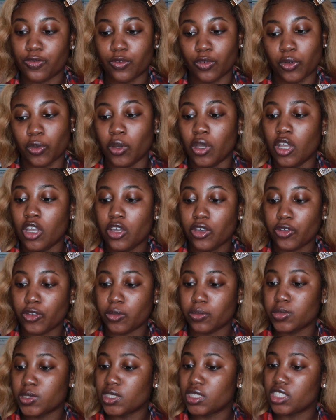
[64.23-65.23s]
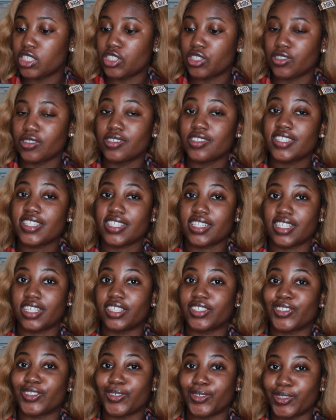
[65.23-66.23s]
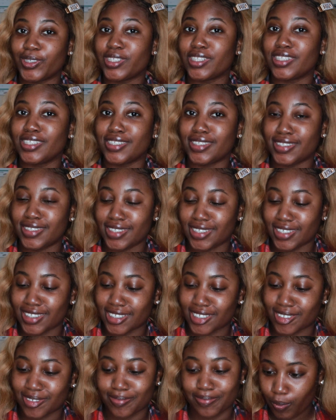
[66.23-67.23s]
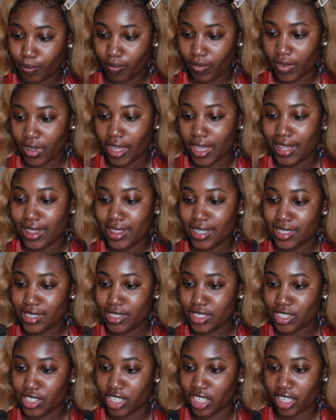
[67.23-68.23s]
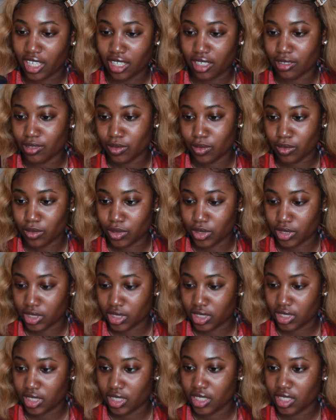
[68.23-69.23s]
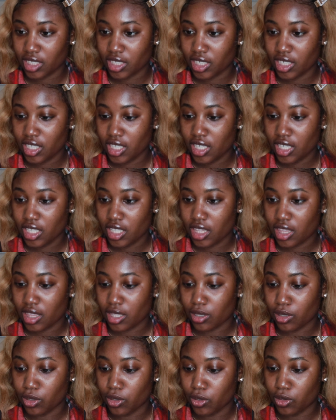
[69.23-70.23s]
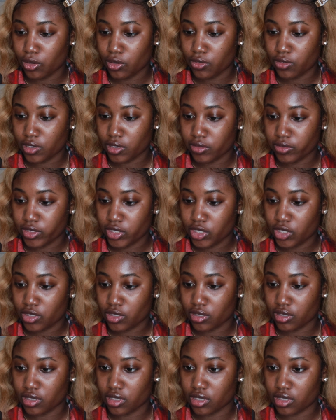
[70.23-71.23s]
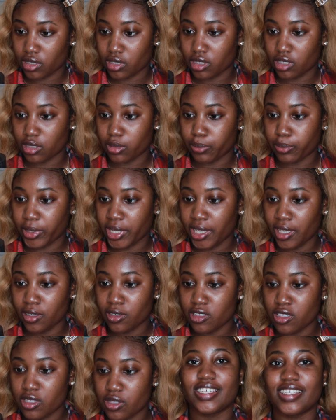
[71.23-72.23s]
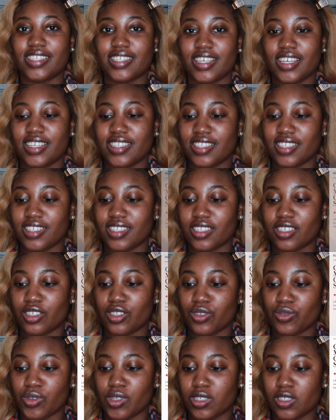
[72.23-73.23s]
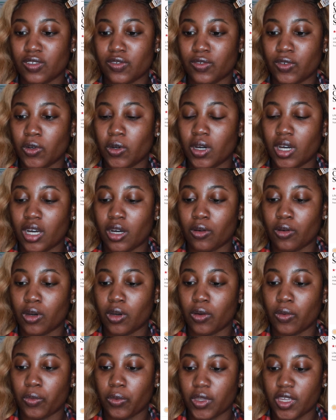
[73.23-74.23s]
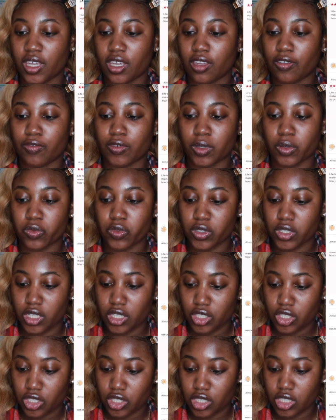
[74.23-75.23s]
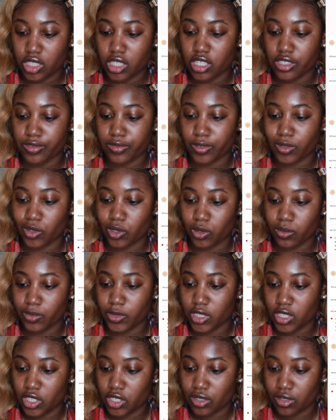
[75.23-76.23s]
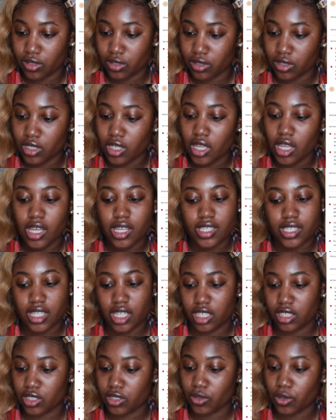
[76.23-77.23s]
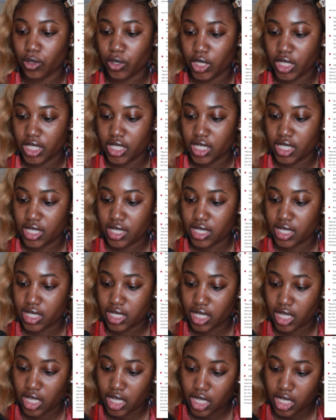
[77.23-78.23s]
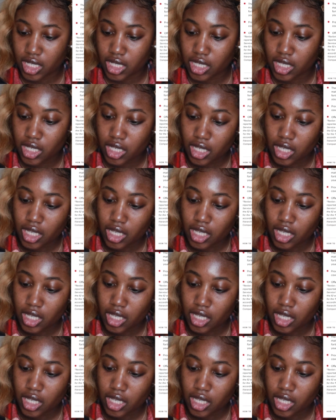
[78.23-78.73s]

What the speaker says: for combination / oily skin. Let's check out what the whole foundation is all about. It says it's a 24-hour wear foundation. It's for combination / oily skin.